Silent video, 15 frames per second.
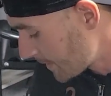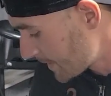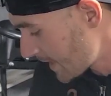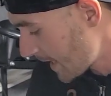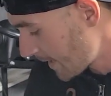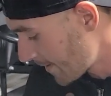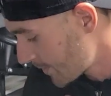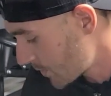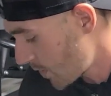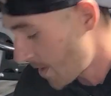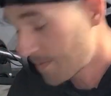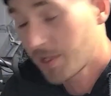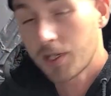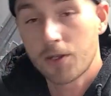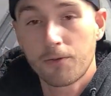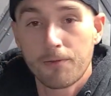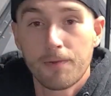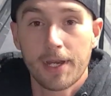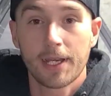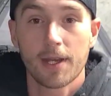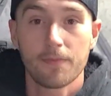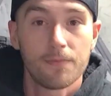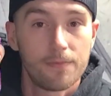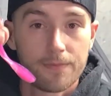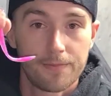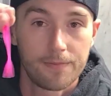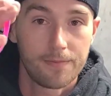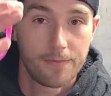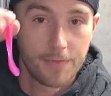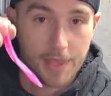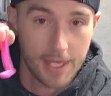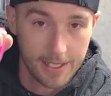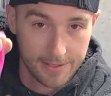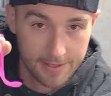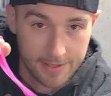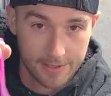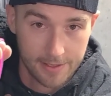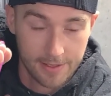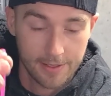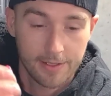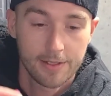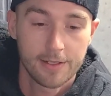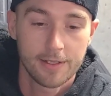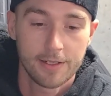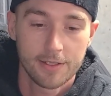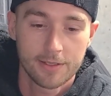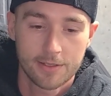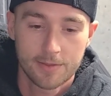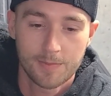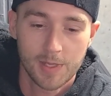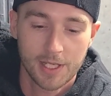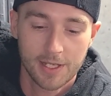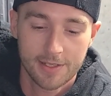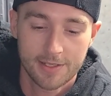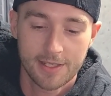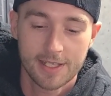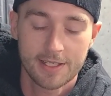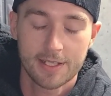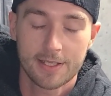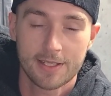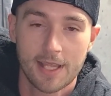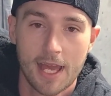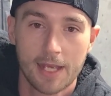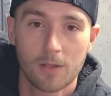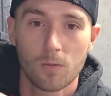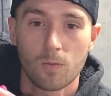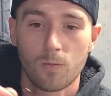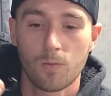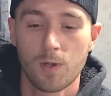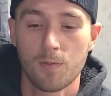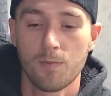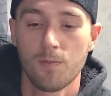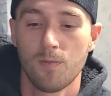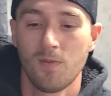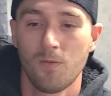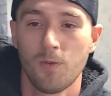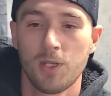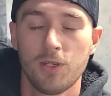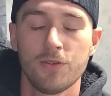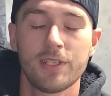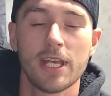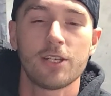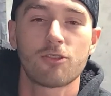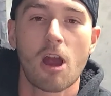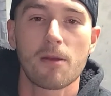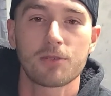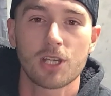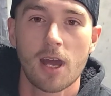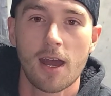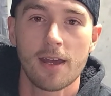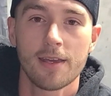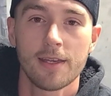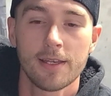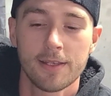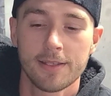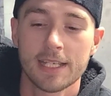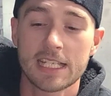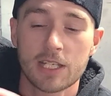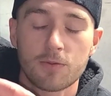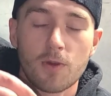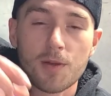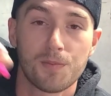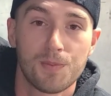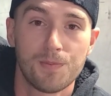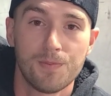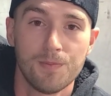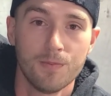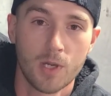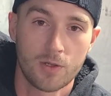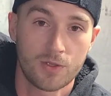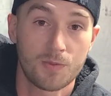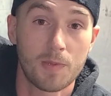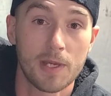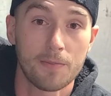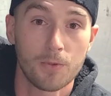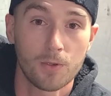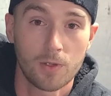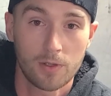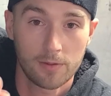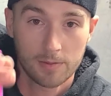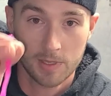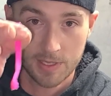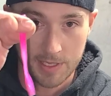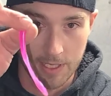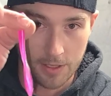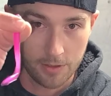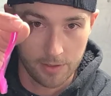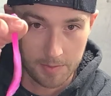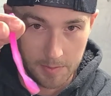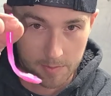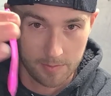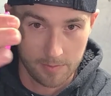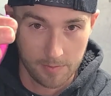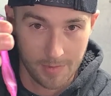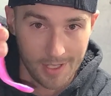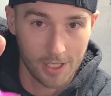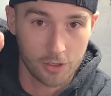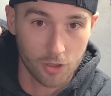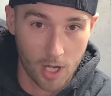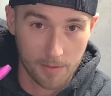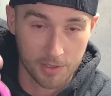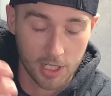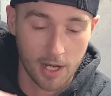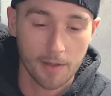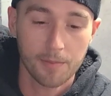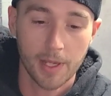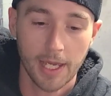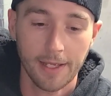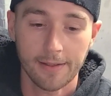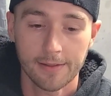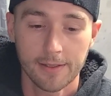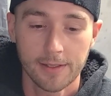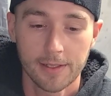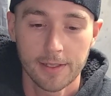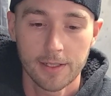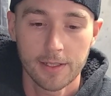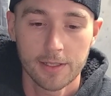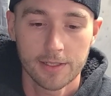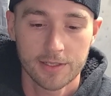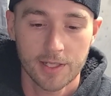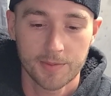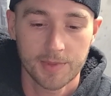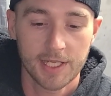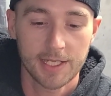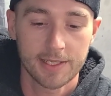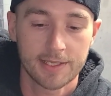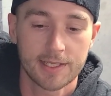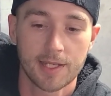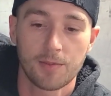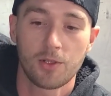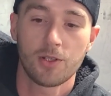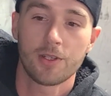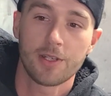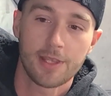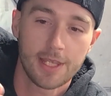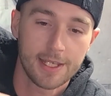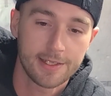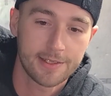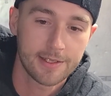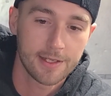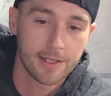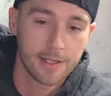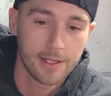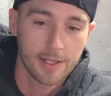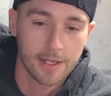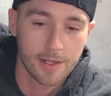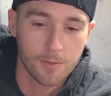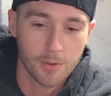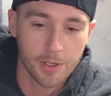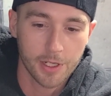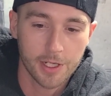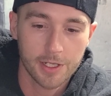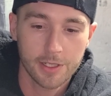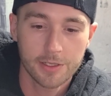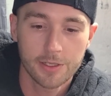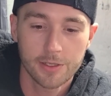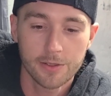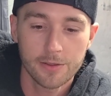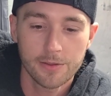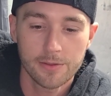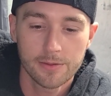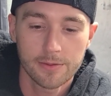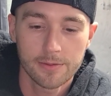the Senko, so I'm going to rig up this. Just because this is like, when you say drop shot, this is what most people consider a drop shot bait. Something similar to this. And what you're going to do